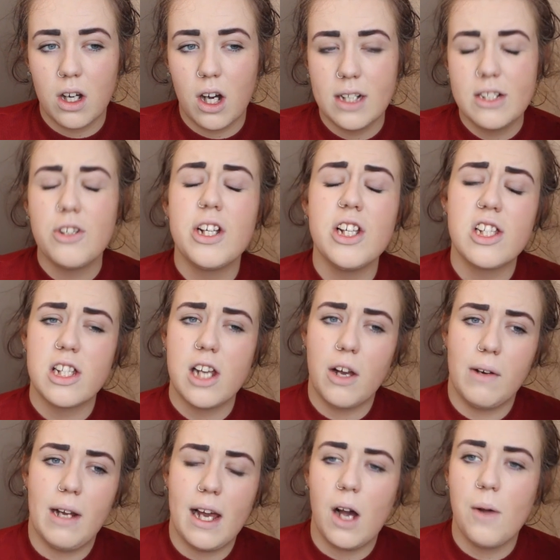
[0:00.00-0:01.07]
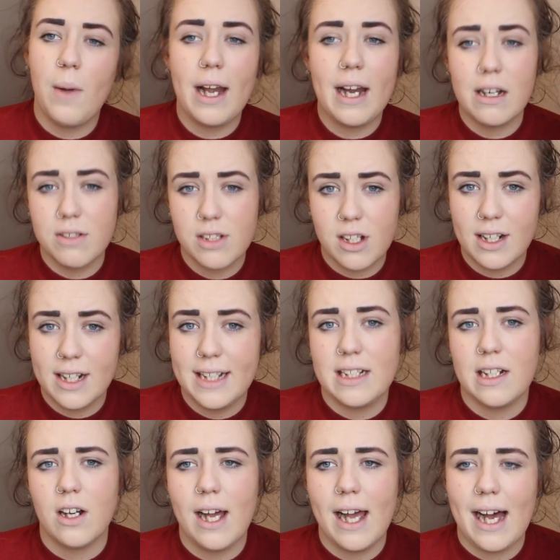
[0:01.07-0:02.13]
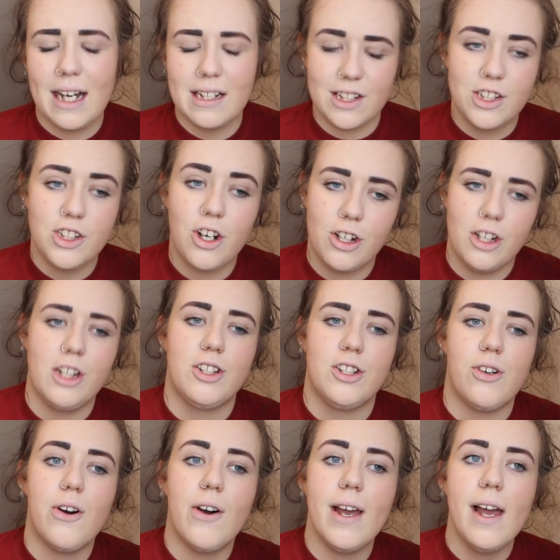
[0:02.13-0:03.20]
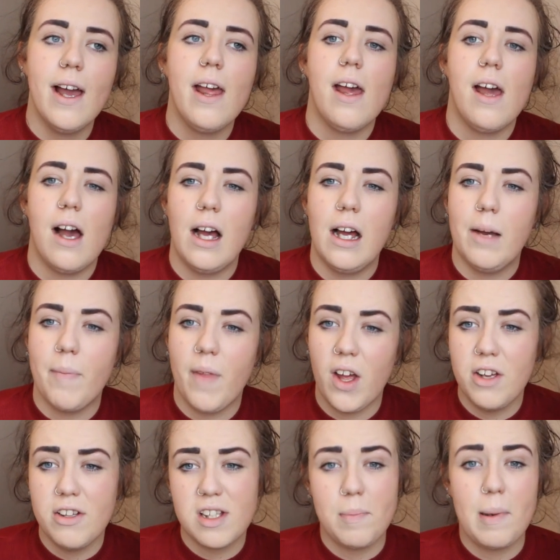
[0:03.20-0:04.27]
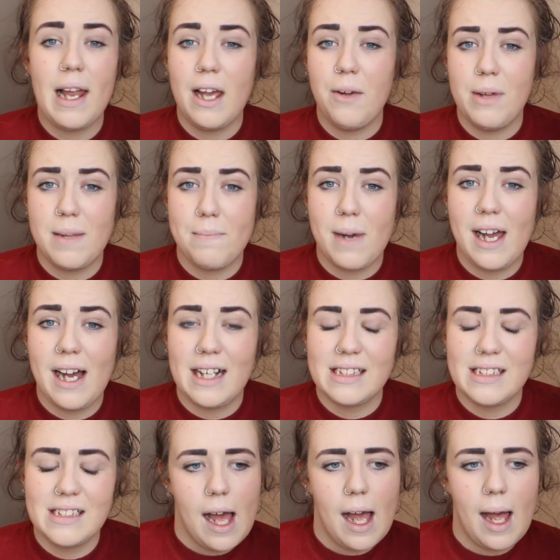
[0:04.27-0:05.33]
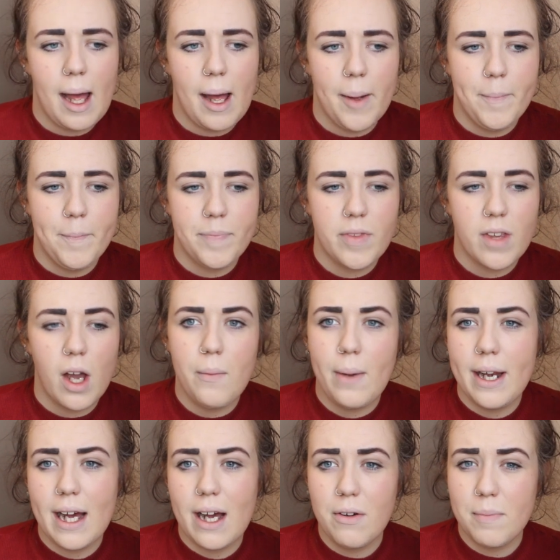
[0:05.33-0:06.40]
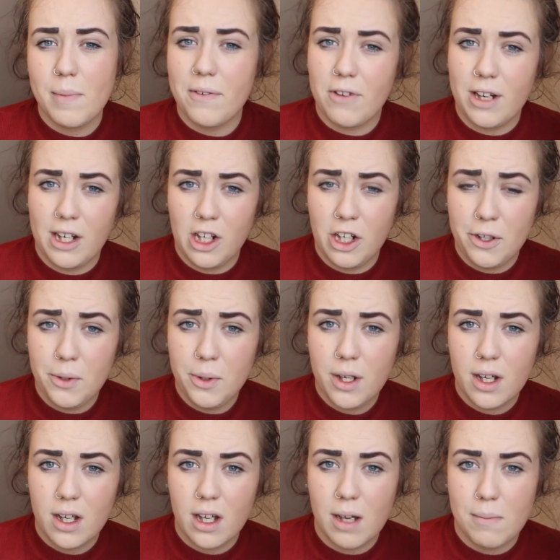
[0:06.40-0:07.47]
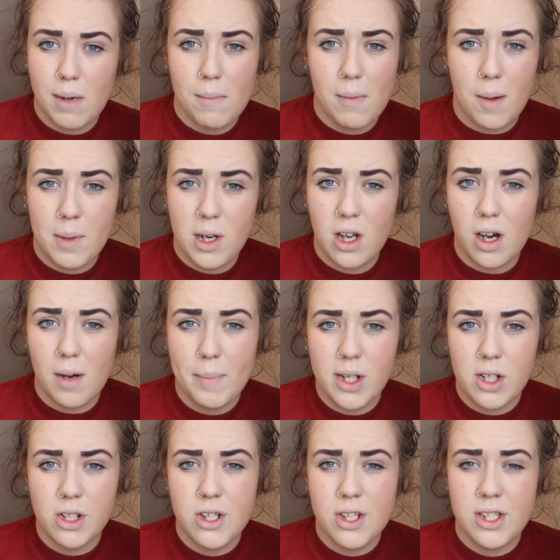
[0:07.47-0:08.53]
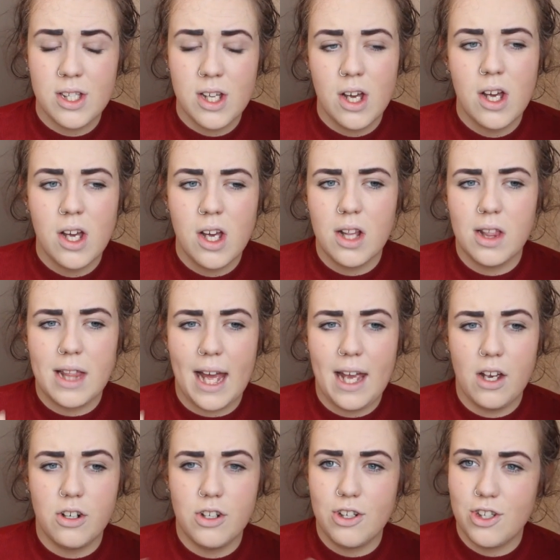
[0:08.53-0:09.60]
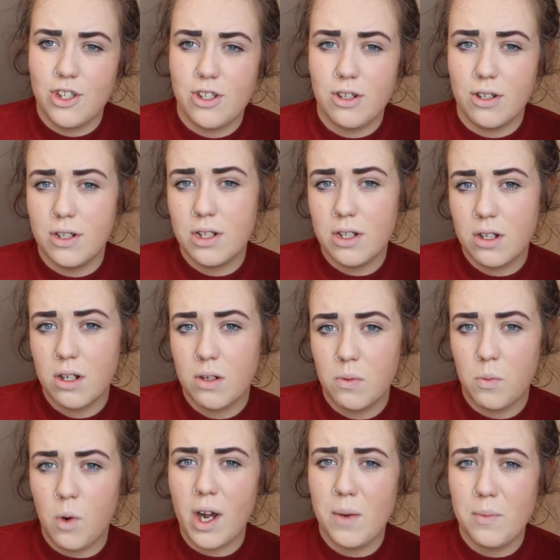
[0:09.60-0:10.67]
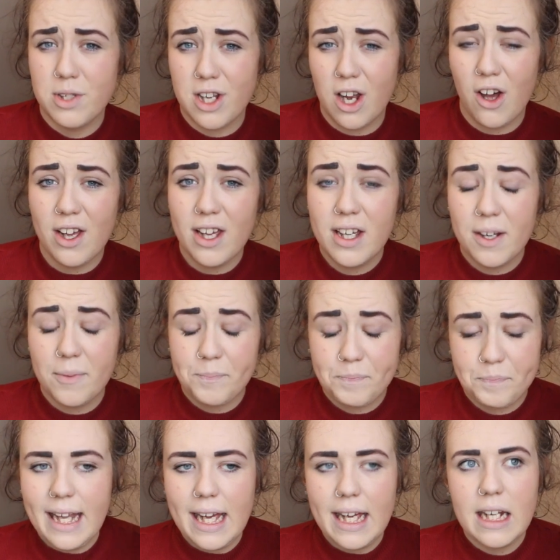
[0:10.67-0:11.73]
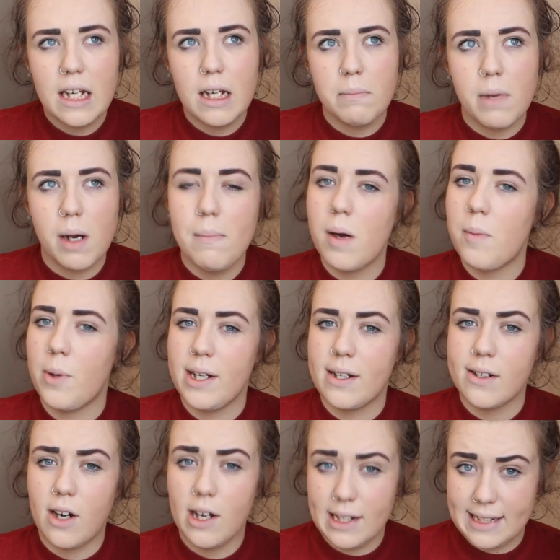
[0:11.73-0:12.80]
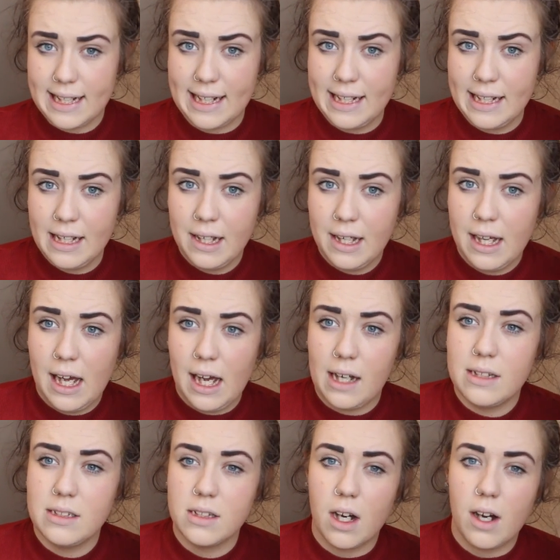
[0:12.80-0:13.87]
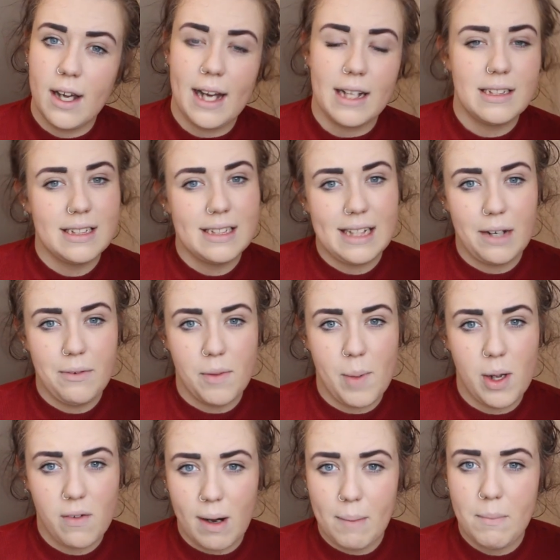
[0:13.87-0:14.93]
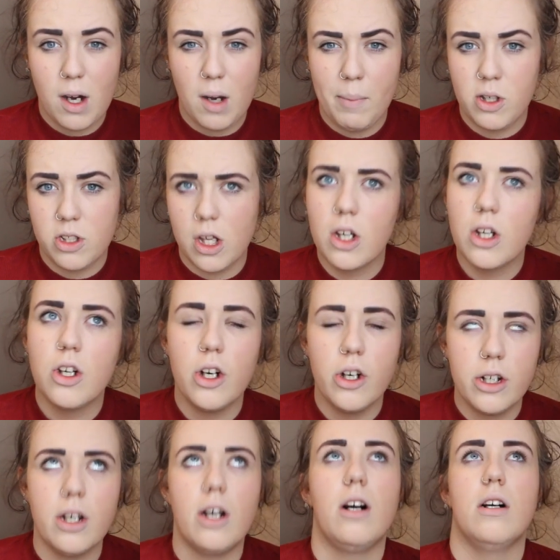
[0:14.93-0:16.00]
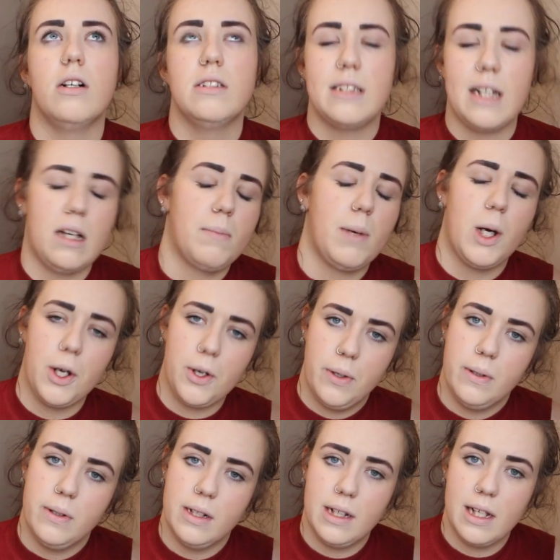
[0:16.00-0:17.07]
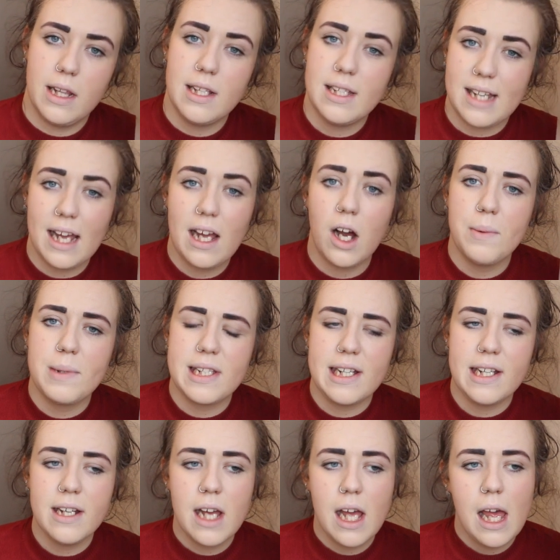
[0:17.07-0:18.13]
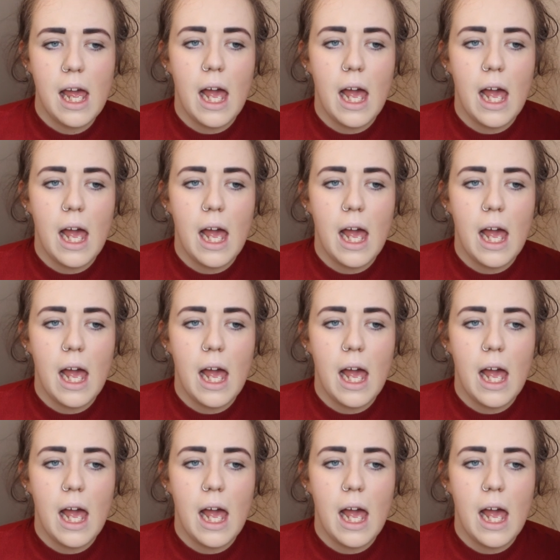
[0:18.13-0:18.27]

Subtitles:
I took it slowly. I went outside and I had a toddler toy that I used to play with in my hand. I went out with my friend Luke and my mum a lot because they understood what it was like. And then my mum went on holiday and I had to stay with my grandma because I could not stay on my own in the state I was in.